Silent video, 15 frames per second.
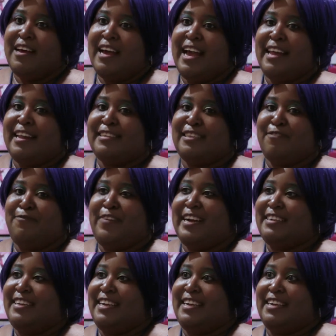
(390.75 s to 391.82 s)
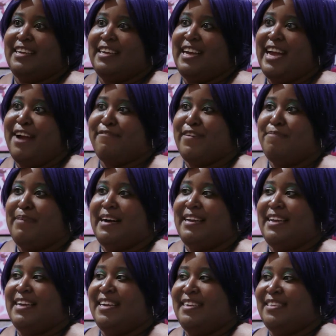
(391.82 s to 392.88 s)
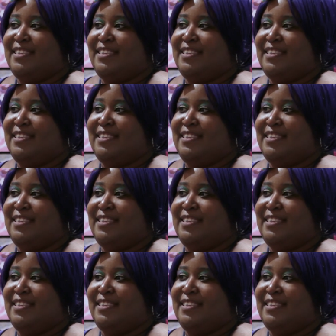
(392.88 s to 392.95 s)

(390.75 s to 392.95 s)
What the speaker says: And it's affecting everybody.